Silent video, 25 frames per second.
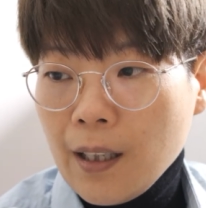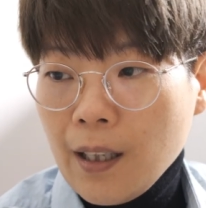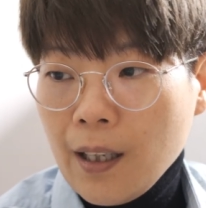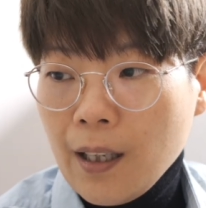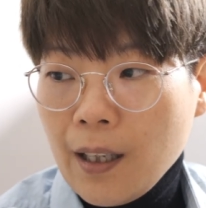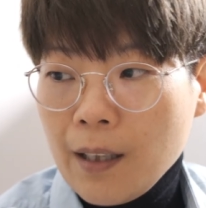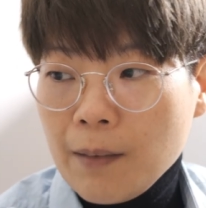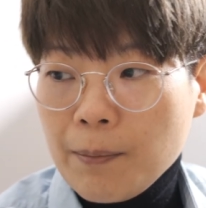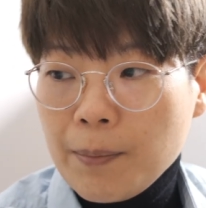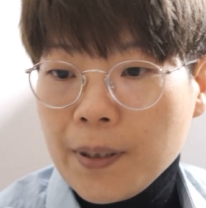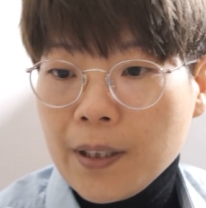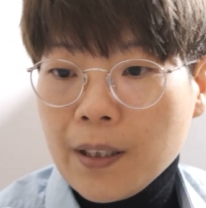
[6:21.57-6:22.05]

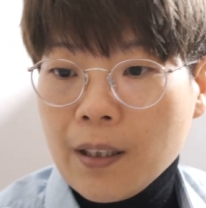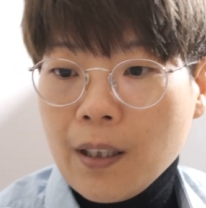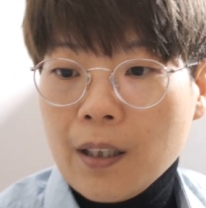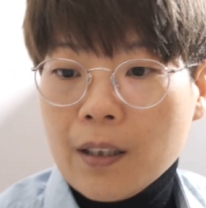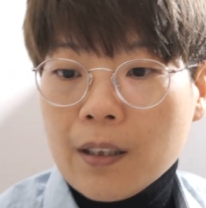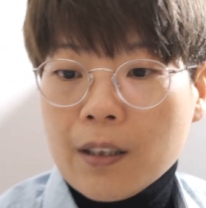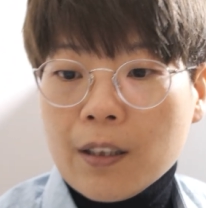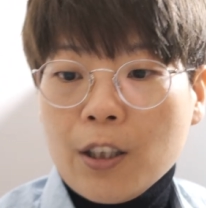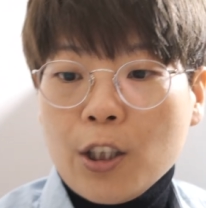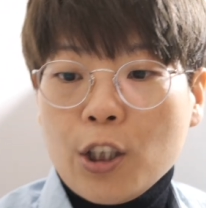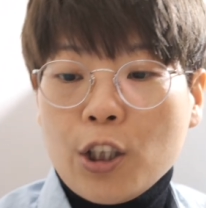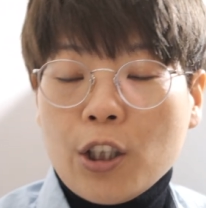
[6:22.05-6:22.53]
I've been
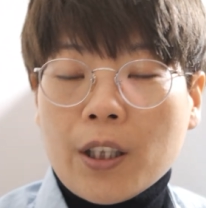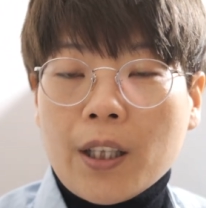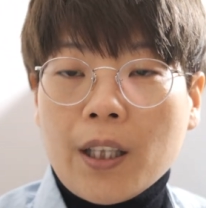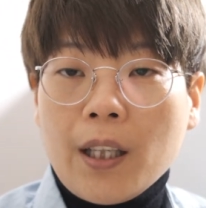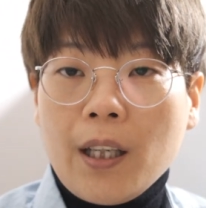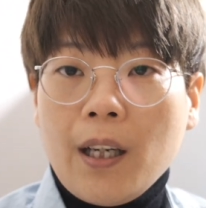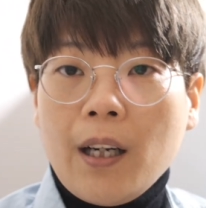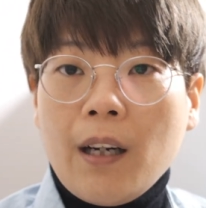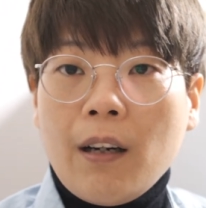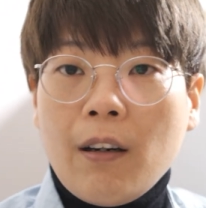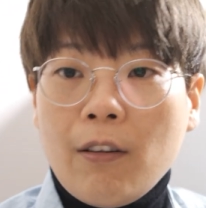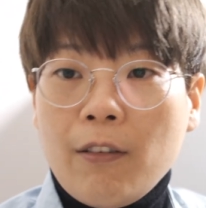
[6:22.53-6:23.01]
on a
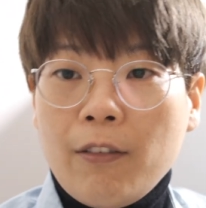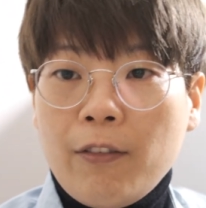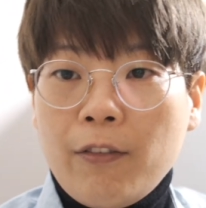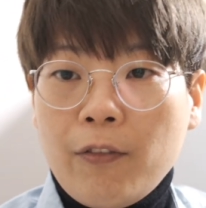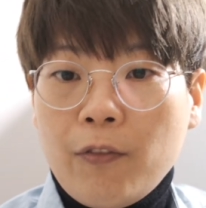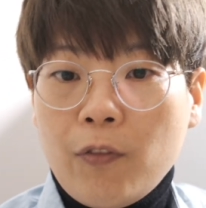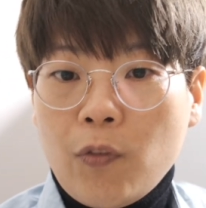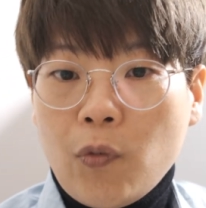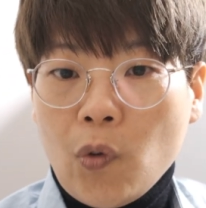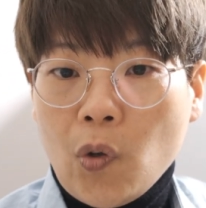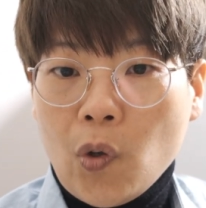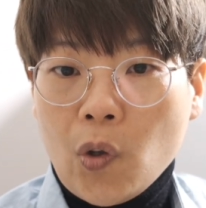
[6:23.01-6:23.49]
lookout
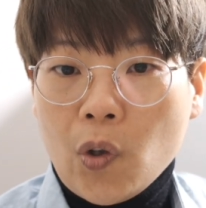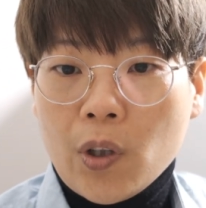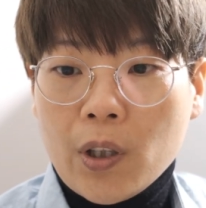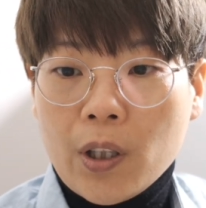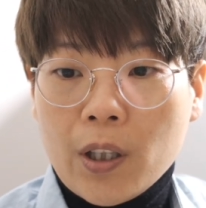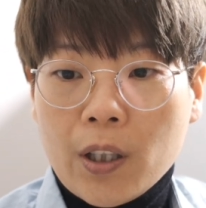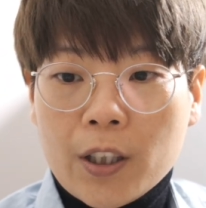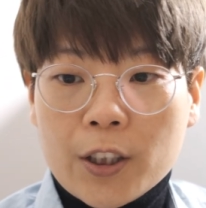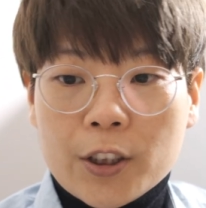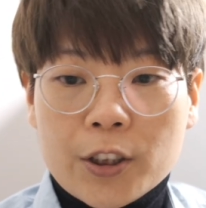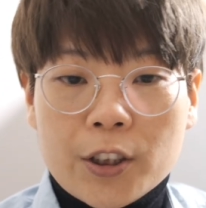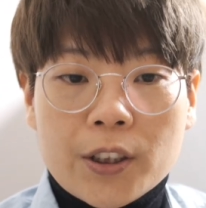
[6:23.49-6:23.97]

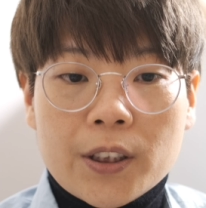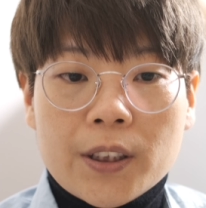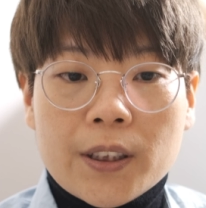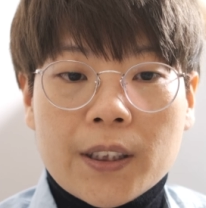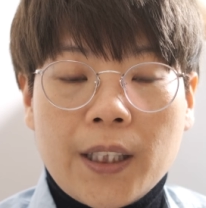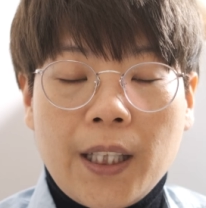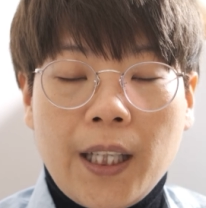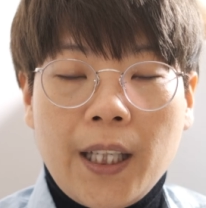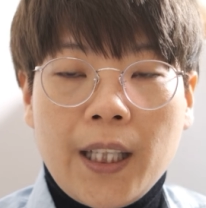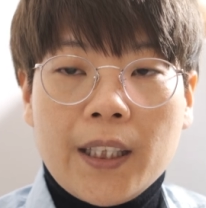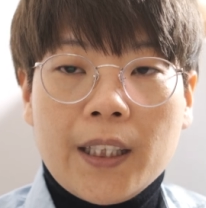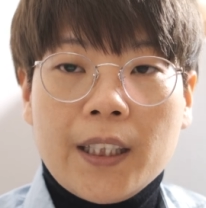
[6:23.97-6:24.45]
for
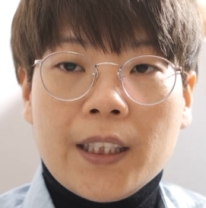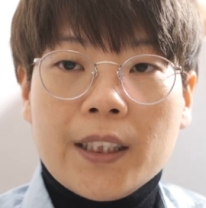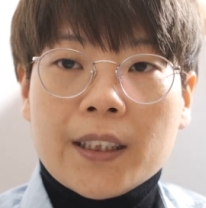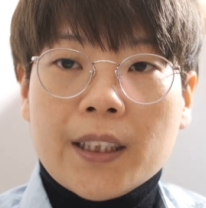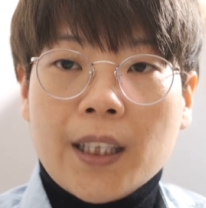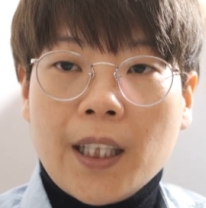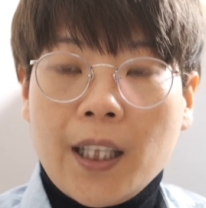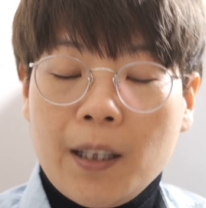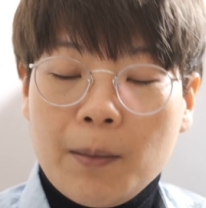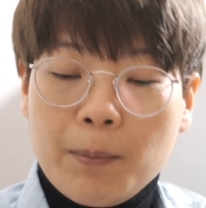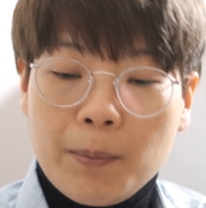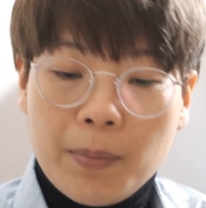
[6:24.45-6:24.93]
just any
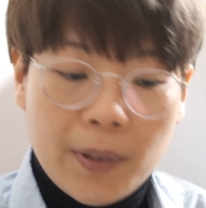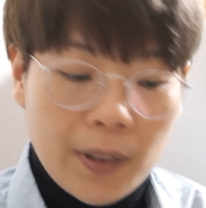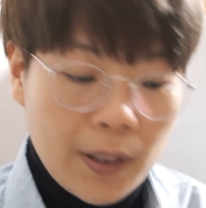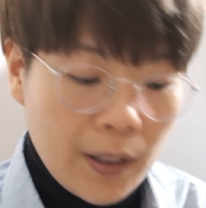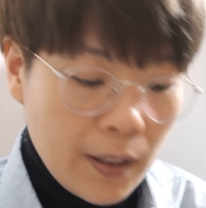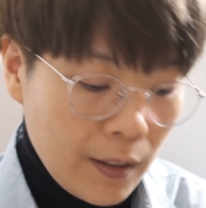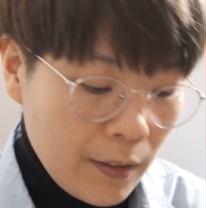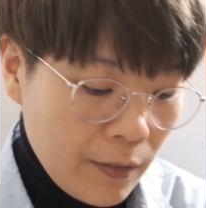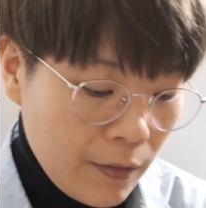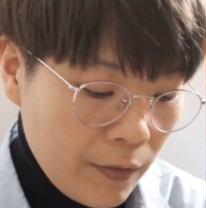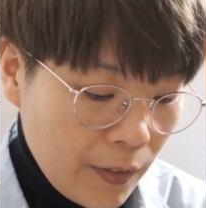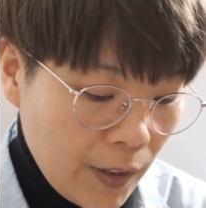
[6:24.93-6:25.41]
type
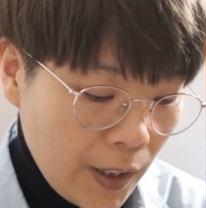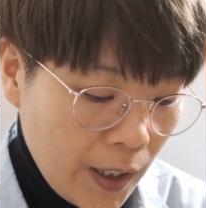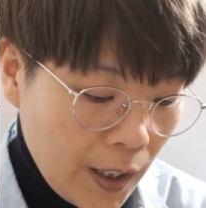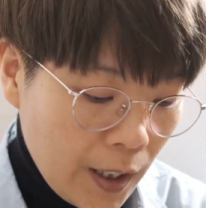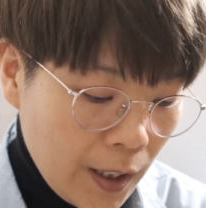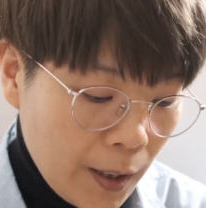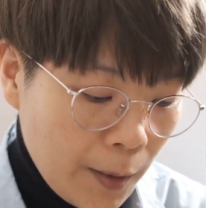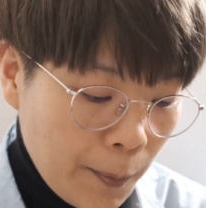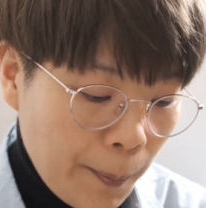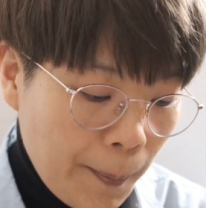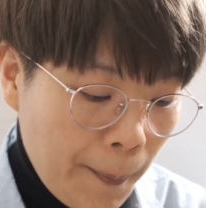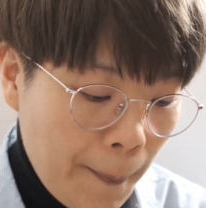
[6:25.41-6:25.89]

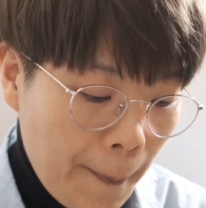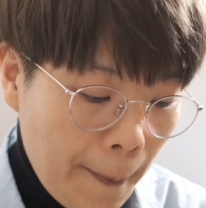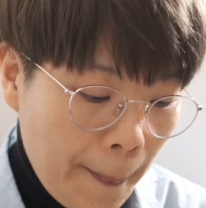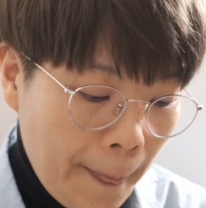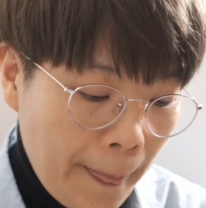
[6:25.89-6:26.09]
of